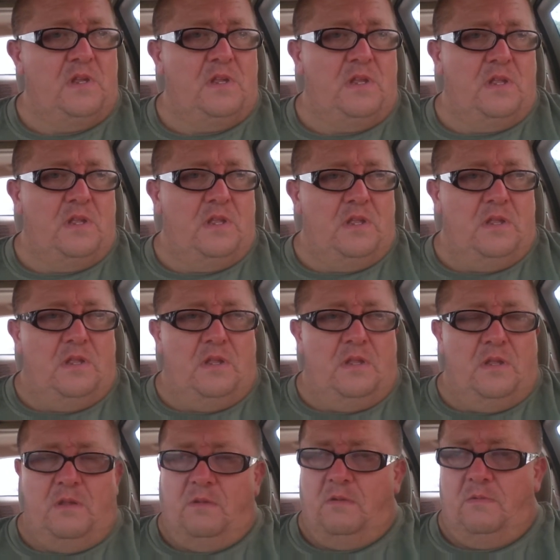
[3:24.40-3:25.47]

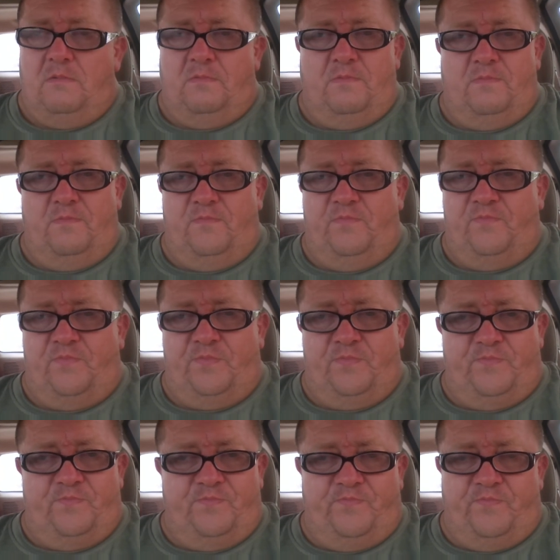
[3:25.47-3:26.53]

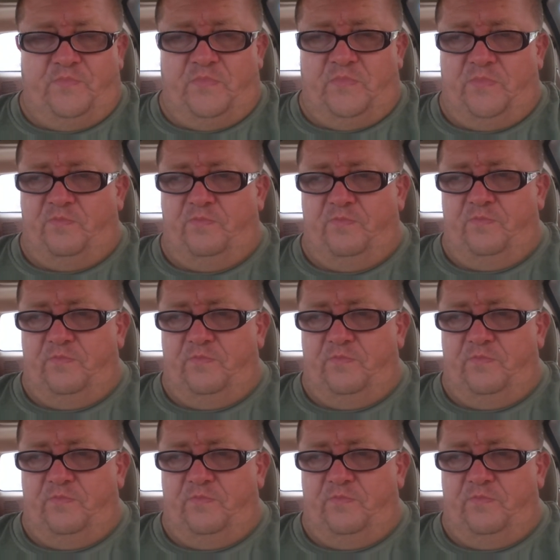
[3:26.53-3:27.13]
No one is speaking in this clip.